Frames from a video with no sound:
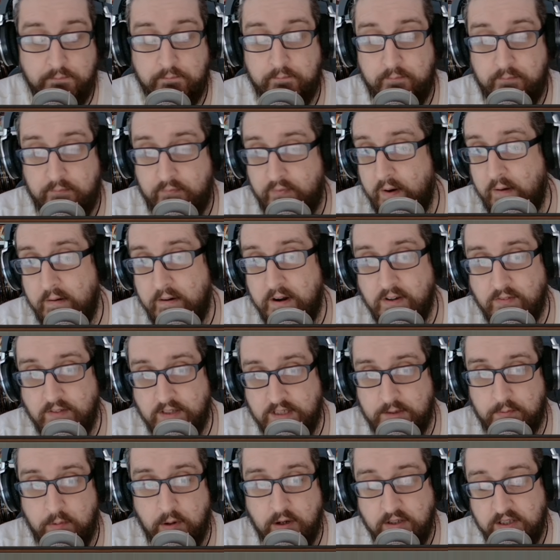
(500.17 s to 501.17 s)
fair enough, I
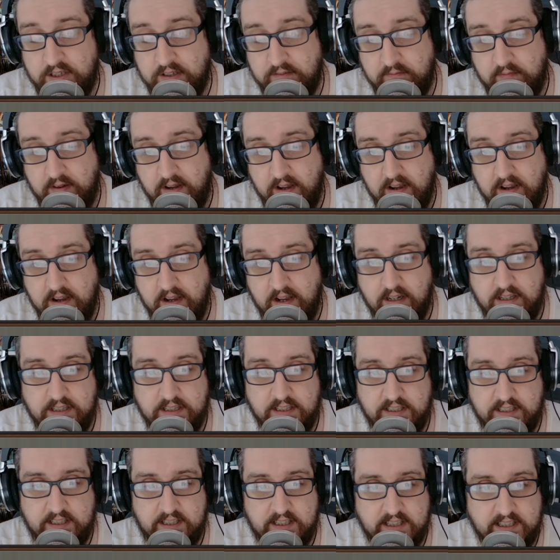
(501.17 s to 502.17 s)
suppose. And it's
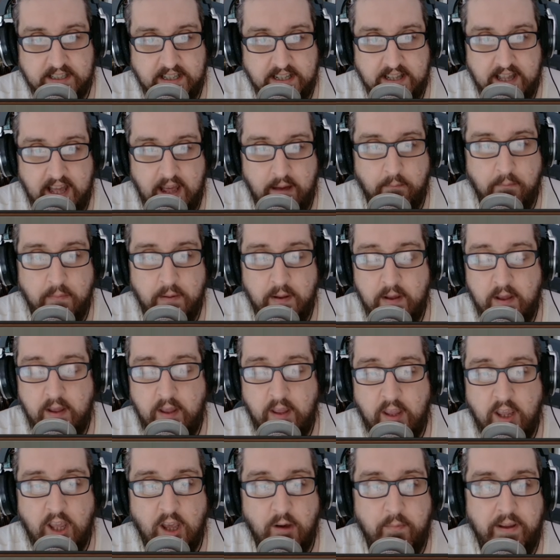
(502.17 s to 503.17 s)
nice to see them
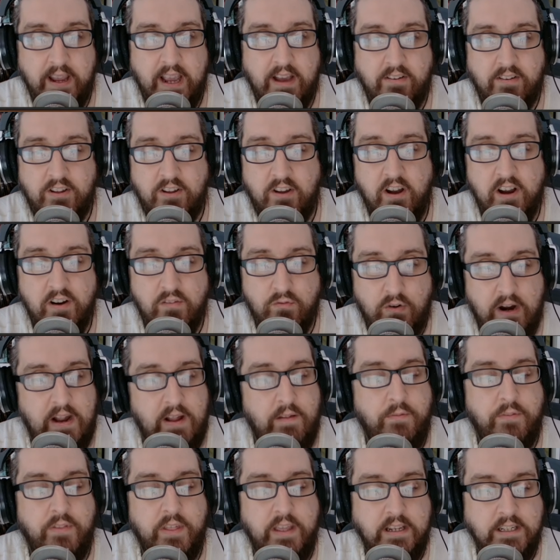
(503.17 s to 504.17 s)
coming out to kind of
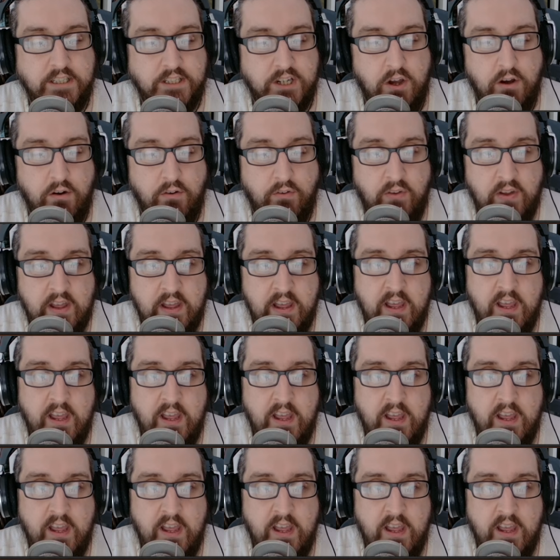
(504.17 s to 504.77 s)
round things off.